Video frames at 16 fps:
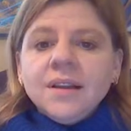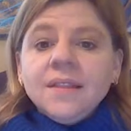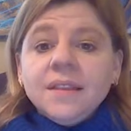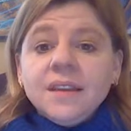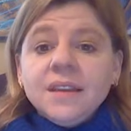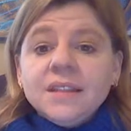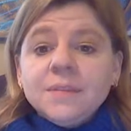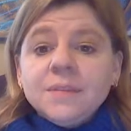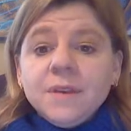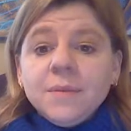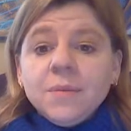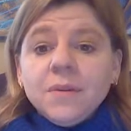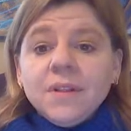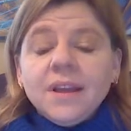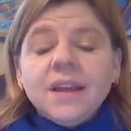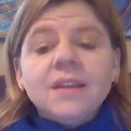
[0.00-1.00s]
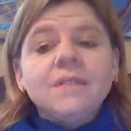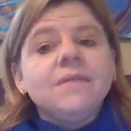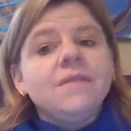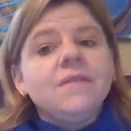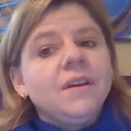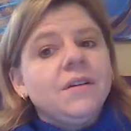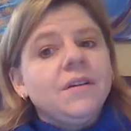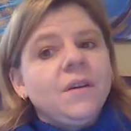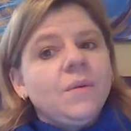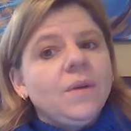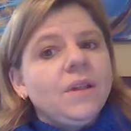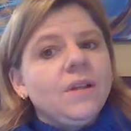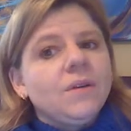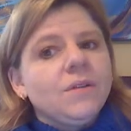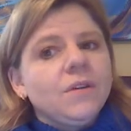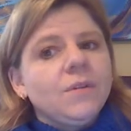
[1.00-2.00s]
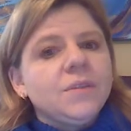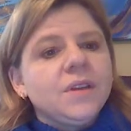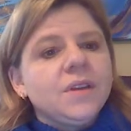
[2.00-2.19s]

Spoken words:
These people had a very well-groomed